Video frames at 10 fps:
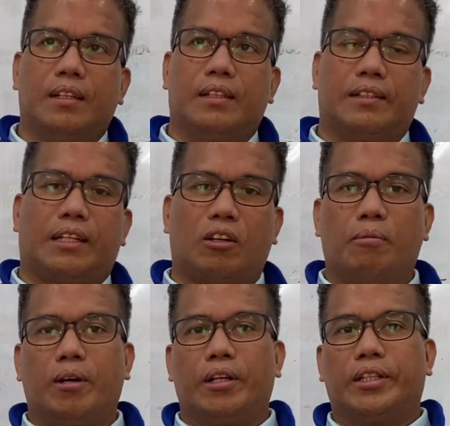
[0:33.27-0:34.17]
And the
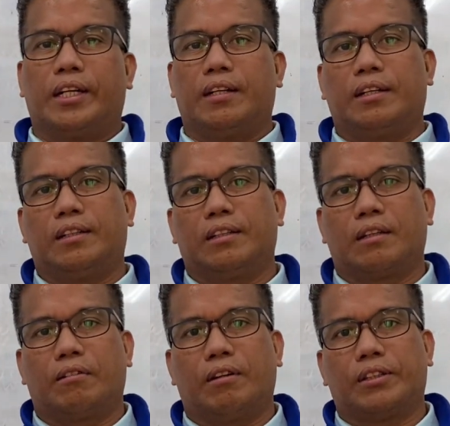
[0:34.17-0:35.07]
common
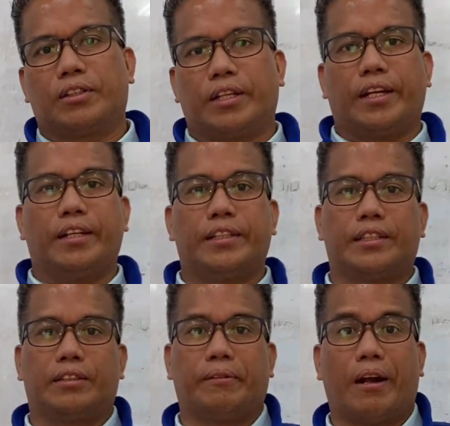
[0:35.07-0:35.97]
question
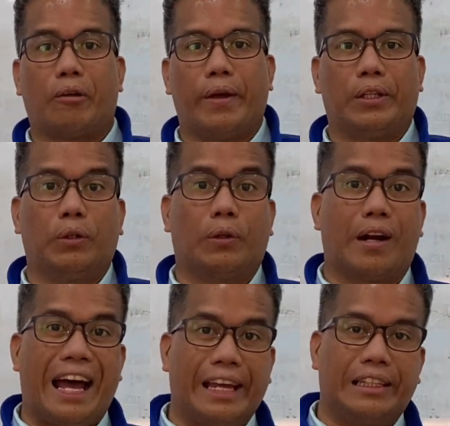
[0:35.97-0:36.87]
is, we are going to
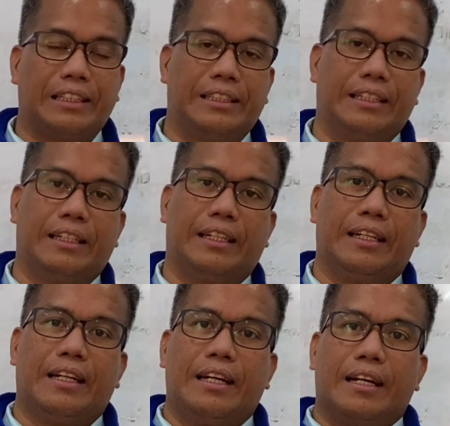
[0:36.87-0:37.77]
write
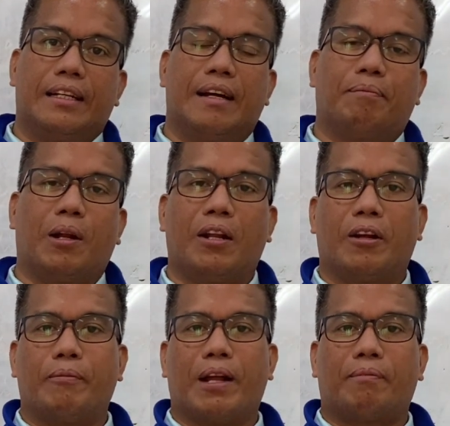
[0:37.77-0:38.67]
the
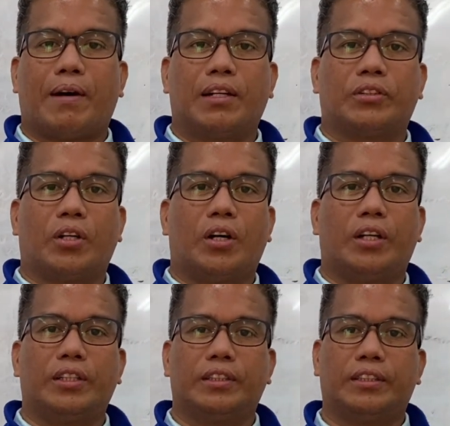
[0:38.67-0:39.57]
polynomial
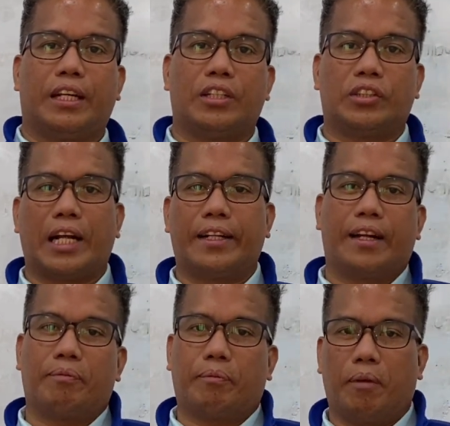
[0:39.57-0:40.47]
function in
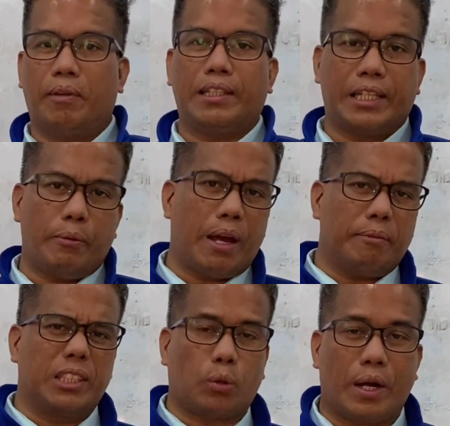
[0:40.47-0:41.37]
standard form. Let's say we have
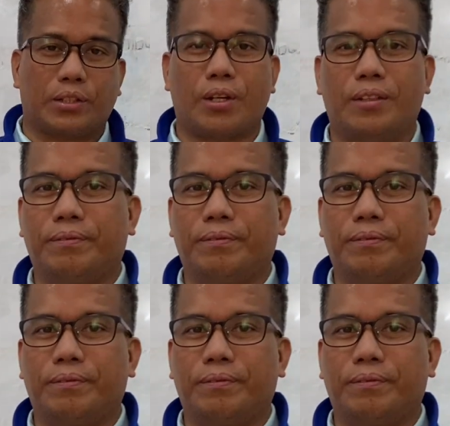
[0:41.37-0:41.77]
this question.